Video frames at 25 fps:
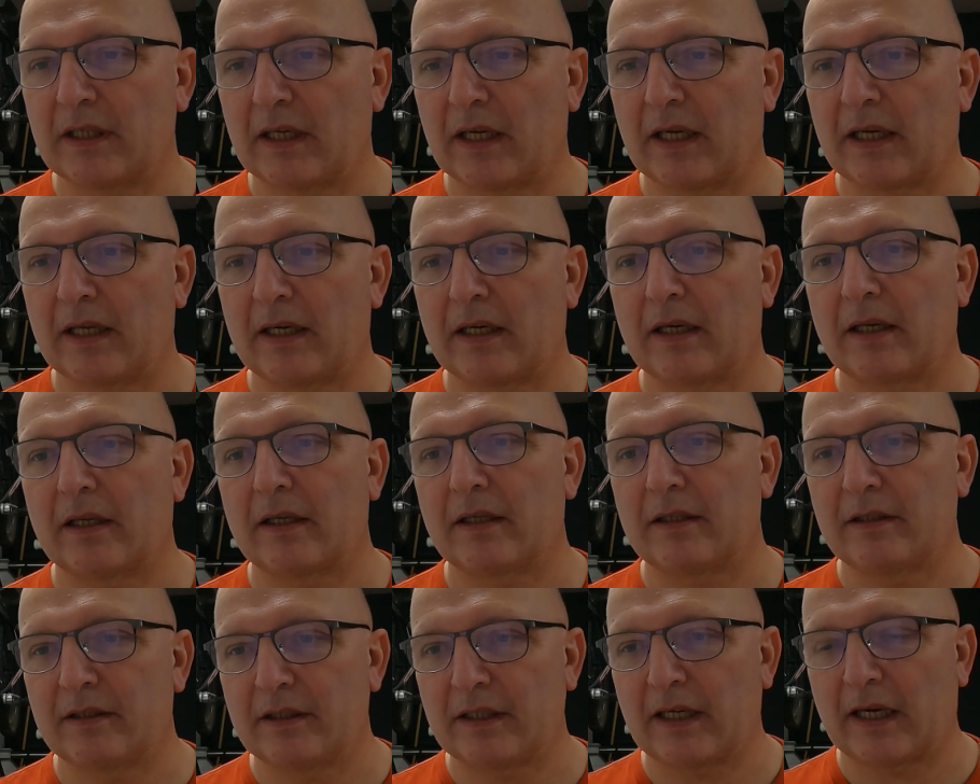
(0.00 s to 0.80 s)
And
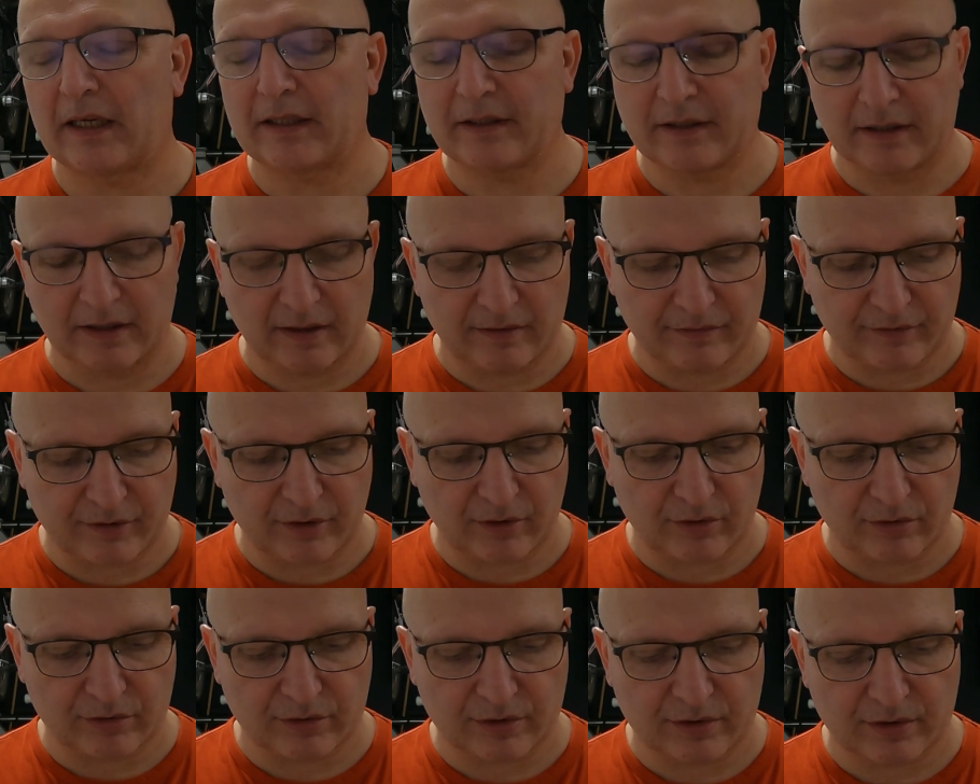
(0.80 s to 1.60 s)
the idea, of
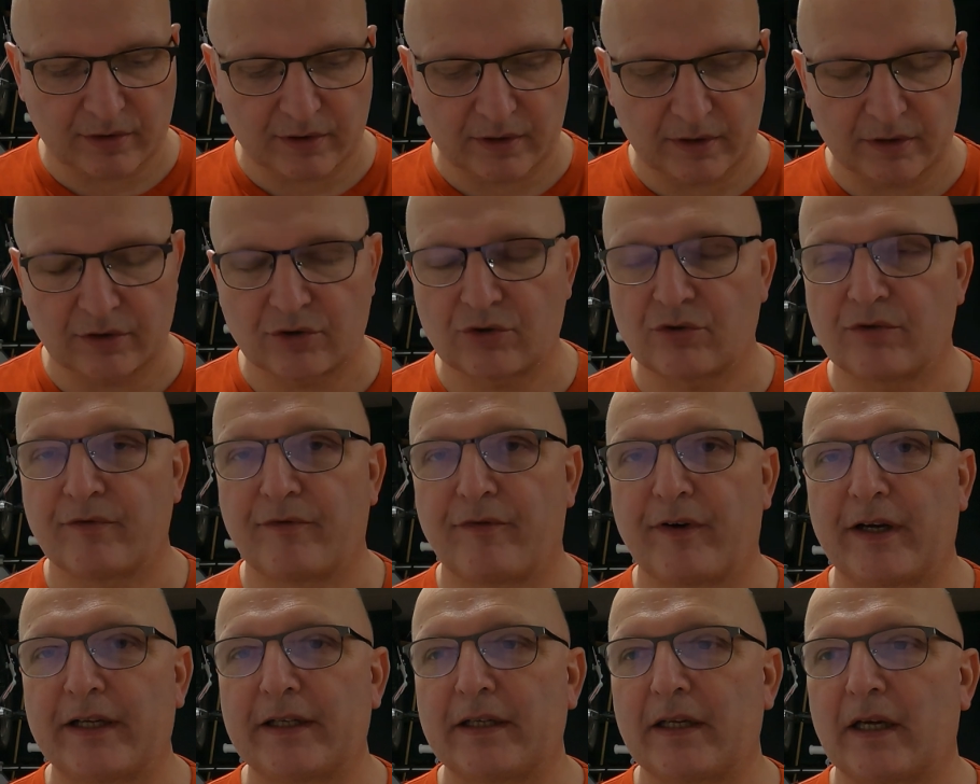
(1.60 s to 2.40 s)
course, is to
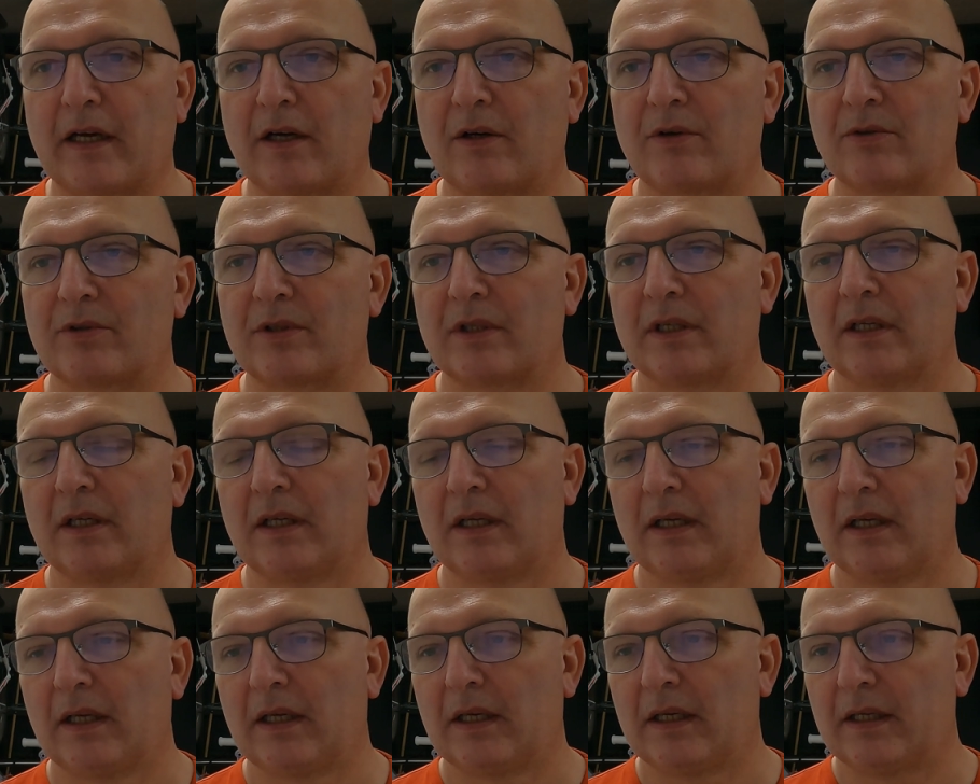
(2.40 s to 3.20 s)
find out
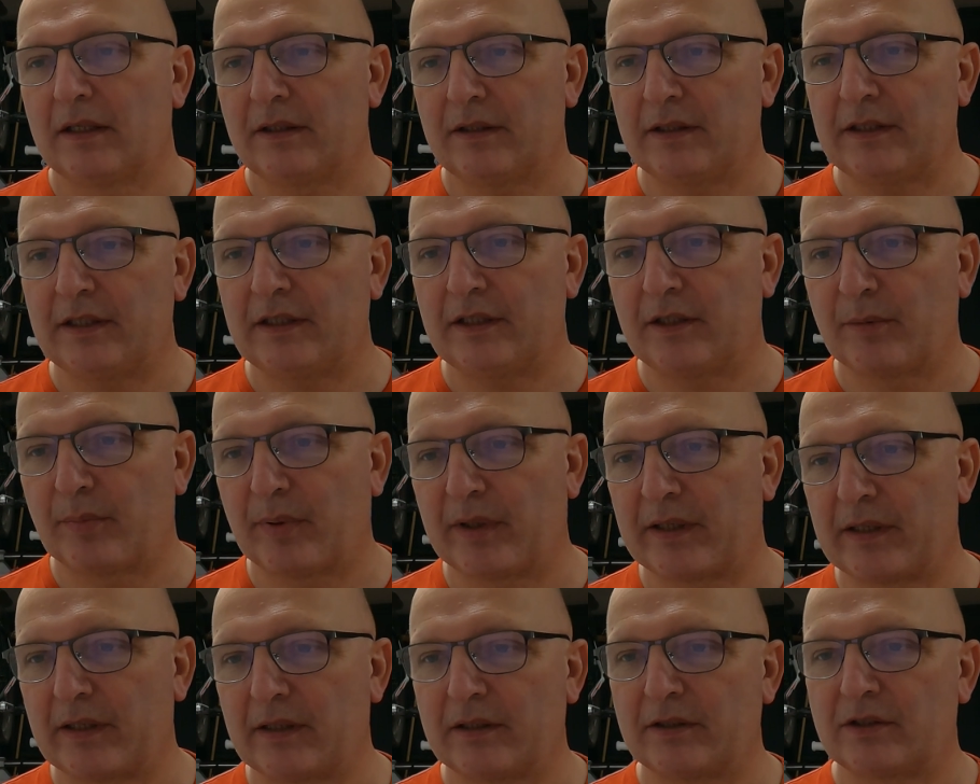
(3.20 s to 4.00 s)
the
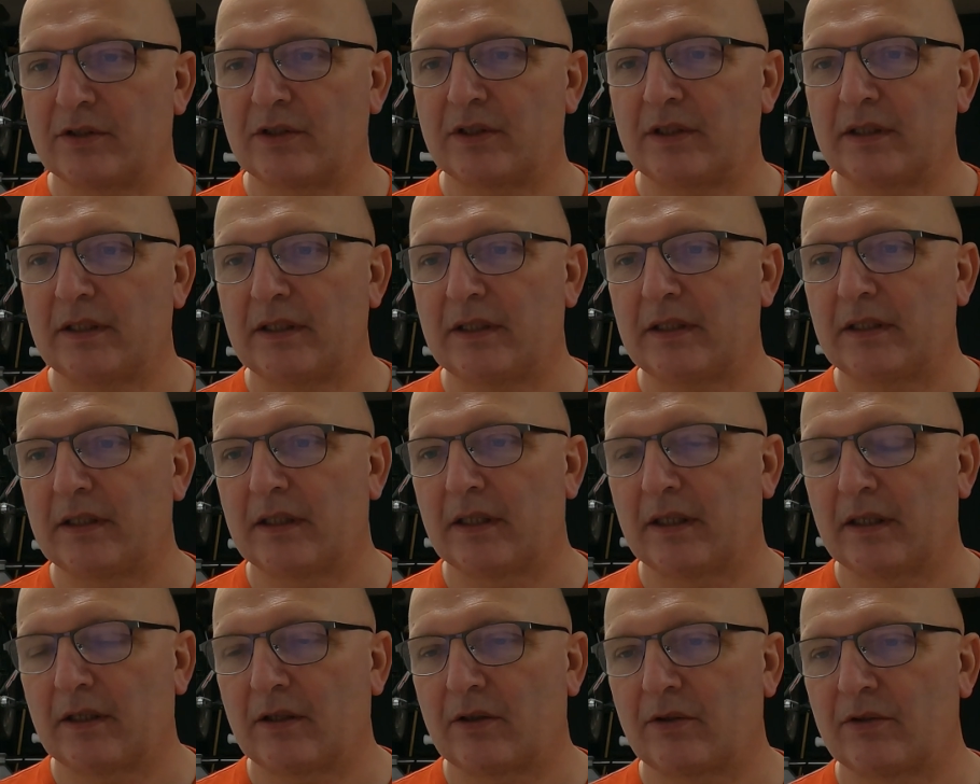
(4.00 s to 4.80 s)
dependency
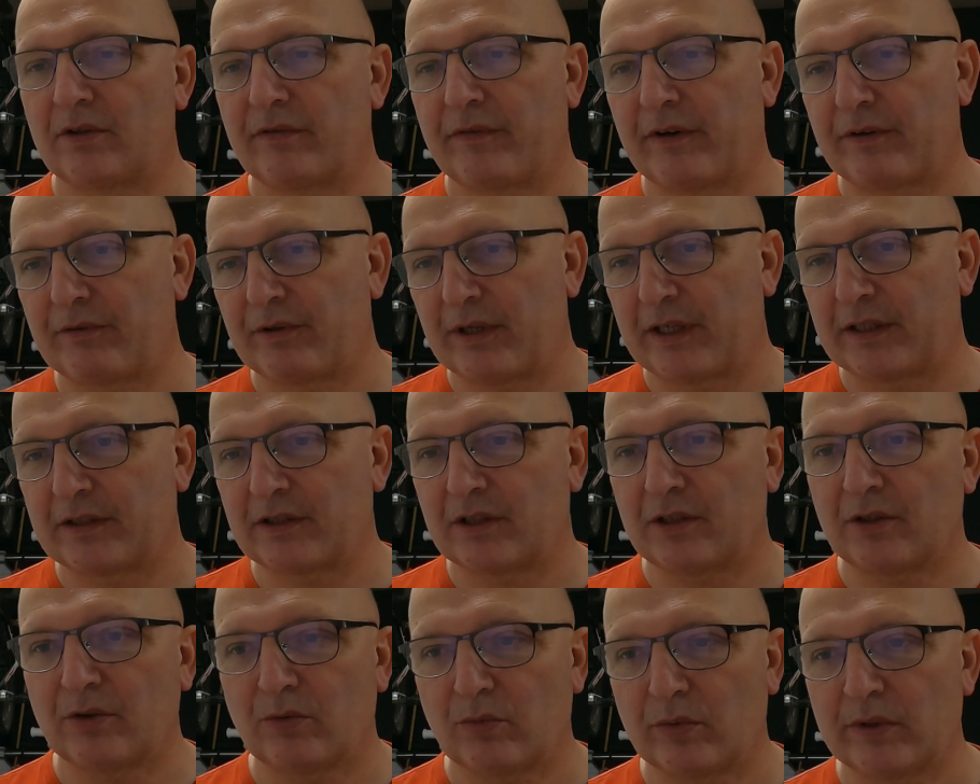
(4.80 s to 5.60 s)
or the
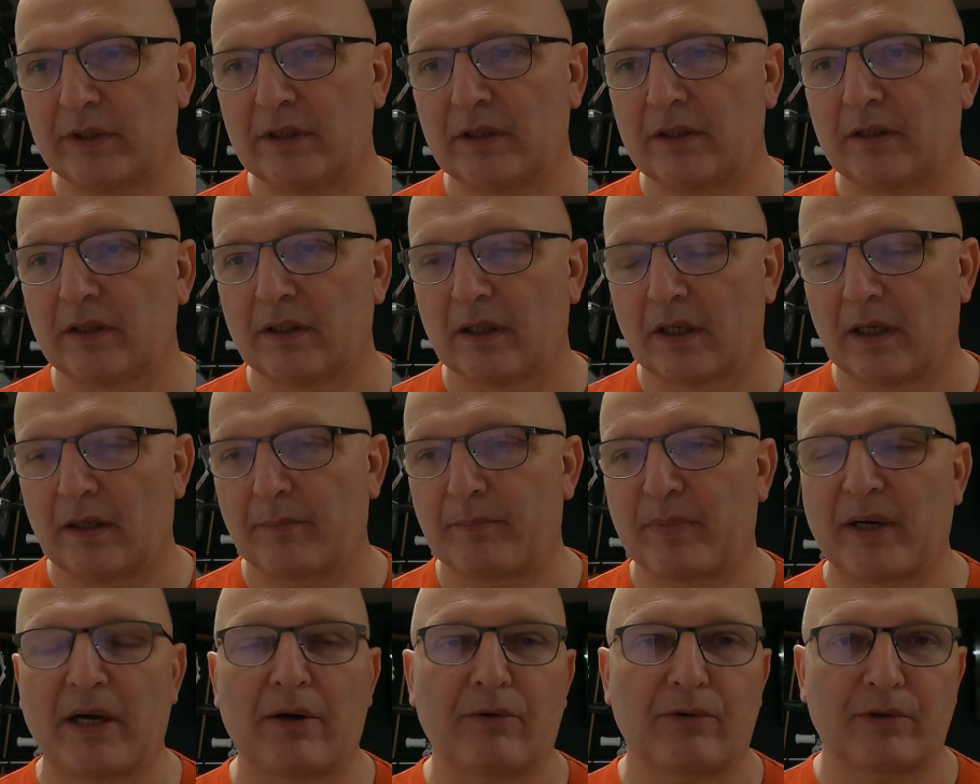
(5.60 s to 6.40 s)
variation with
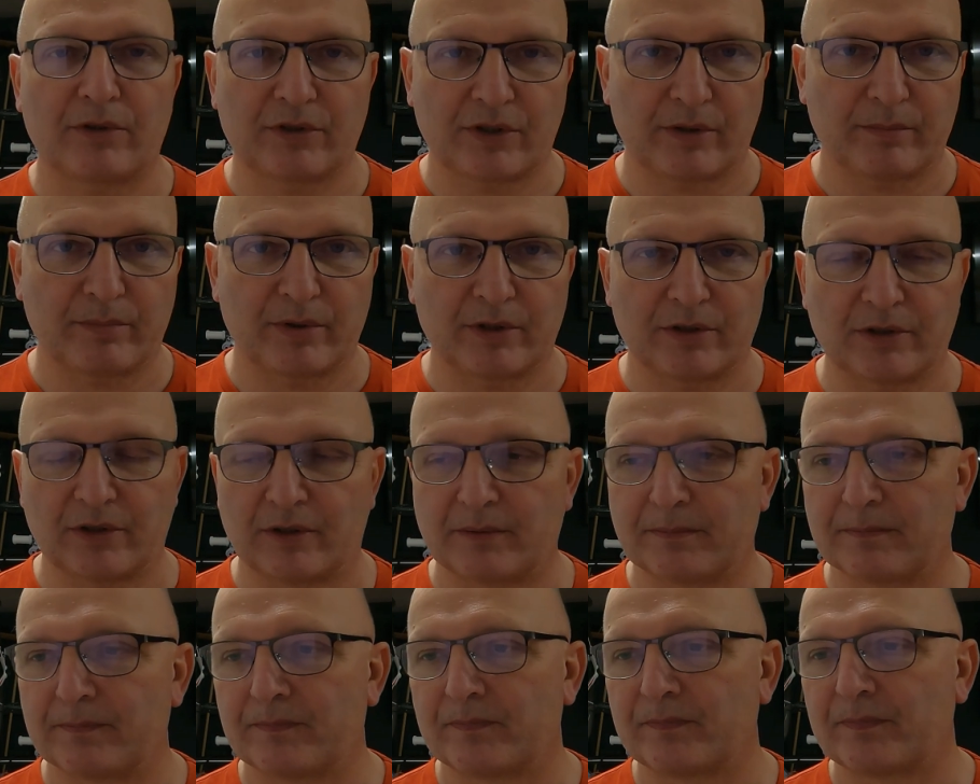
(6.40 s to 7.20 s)
powder temperature.